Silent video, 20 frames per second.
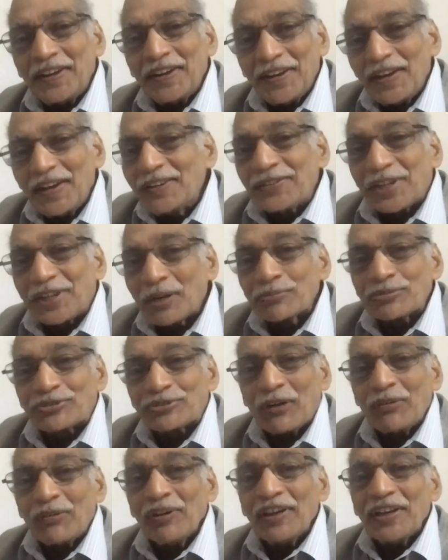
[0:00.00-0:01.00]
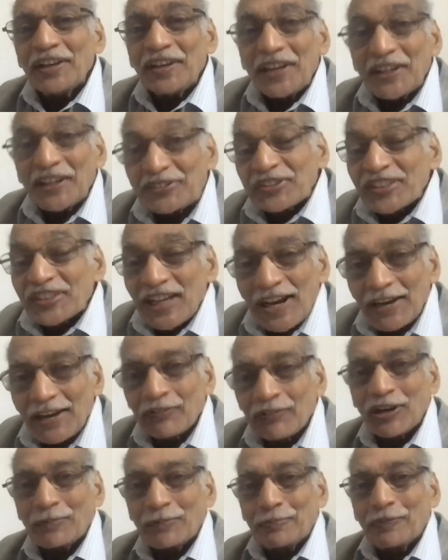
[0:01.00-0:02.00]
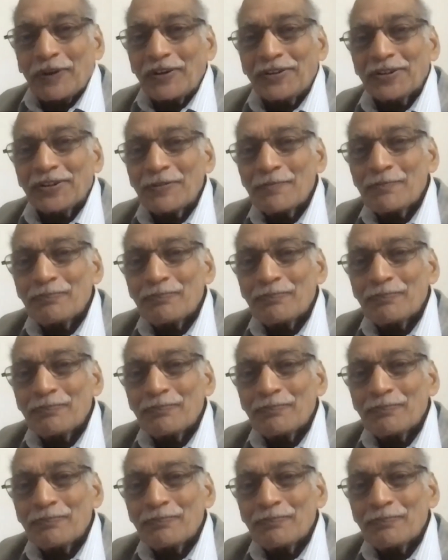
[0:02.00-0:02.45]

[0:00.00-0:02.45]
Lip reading: in terms of ethical development,